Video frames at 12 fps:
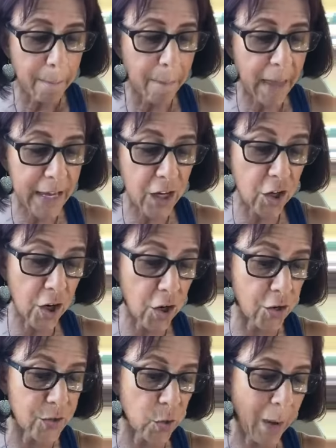may
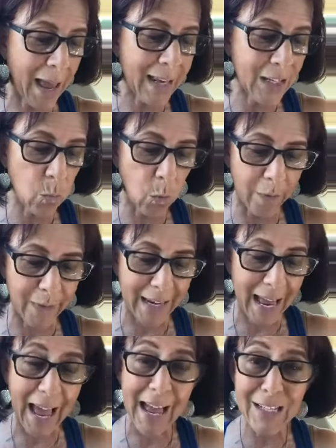occur, so anyone that
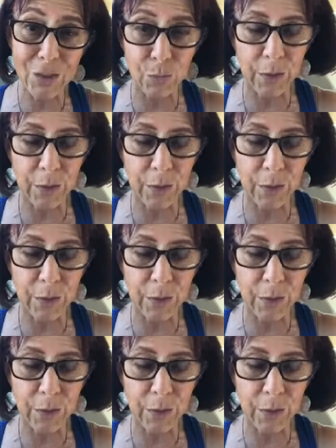has